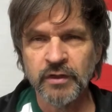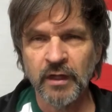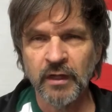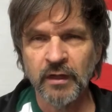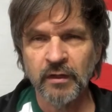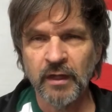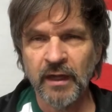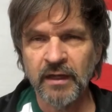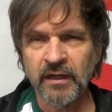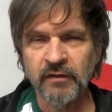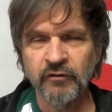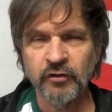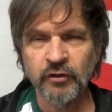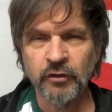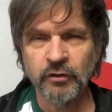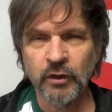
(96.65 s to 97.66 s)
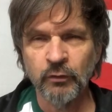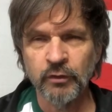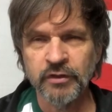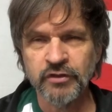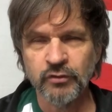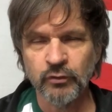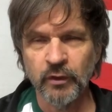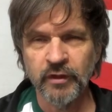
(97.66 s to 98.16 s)
and even the
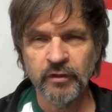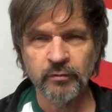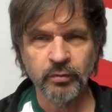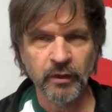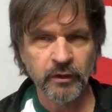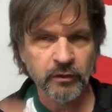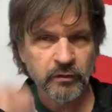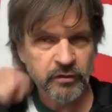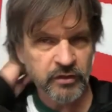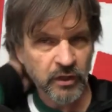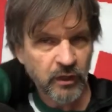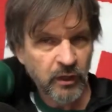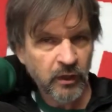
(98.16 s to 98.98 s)
lowest rated players.